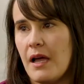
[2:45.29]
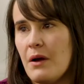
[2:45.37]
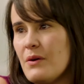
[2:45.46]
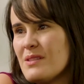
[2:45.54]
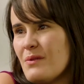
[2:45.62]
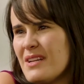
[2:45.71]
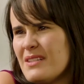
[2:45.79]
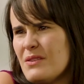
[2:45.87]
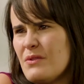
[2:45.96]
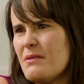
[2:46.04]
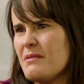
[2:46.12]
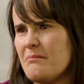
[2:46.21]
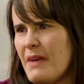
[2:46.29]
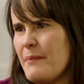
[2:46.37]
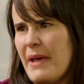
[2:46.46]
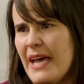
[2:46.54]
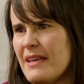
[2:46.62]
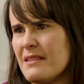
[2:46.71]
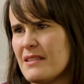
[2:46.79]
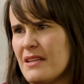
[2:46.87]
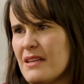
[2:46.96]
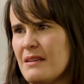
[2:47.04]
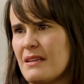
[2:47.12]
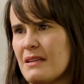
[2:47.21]
I always want to do my
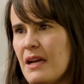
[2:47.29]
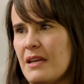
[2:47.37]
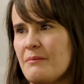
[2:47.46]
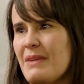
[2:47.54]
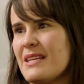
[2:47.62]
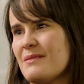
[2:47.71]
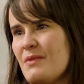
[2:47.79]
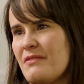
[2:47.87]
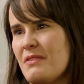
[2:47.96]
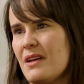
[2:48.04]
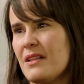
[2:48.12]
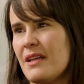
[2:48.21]
best, and it kind of makes me feel